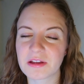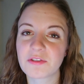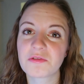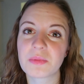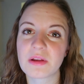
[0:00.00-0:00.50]

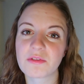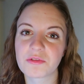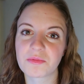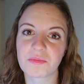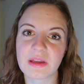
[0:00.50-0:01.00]
If you've been
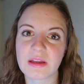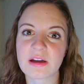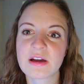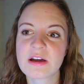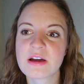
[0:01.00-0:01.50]
with
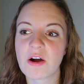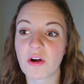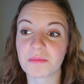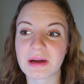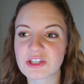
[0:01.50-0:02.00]
me
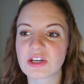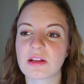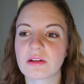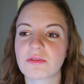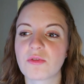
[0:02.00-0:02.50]
or my
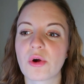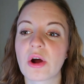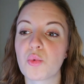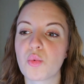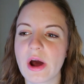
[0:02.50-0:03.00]
channel for
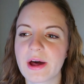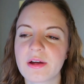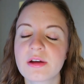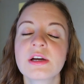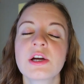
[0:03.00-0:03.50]
a
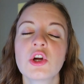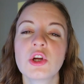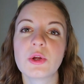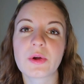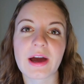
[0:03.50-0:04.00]
while,
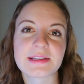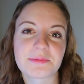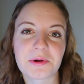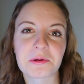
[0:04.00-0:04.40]
you guys have